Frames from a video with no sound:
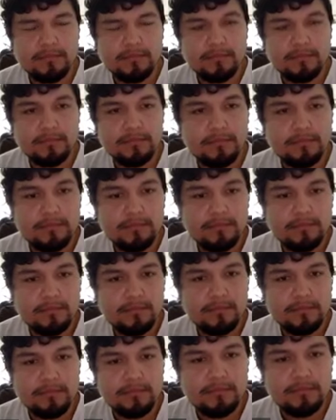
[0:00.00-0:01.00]

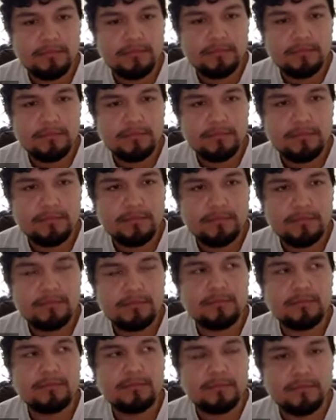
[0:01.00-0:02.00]

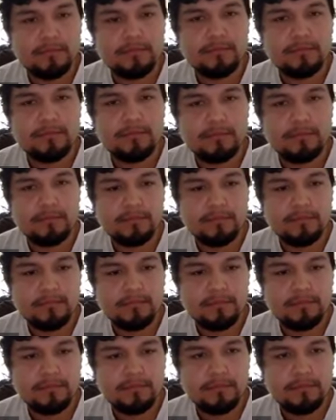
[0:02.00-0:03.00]

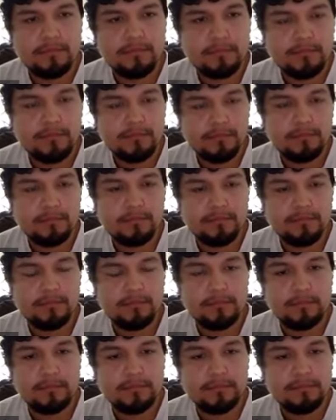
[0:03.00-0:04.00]

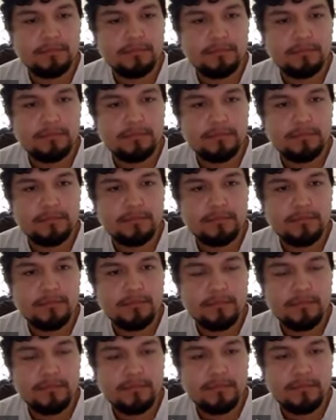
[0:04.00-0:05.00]

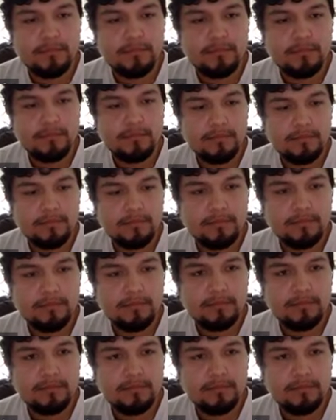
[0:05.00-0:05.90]
(not speaking)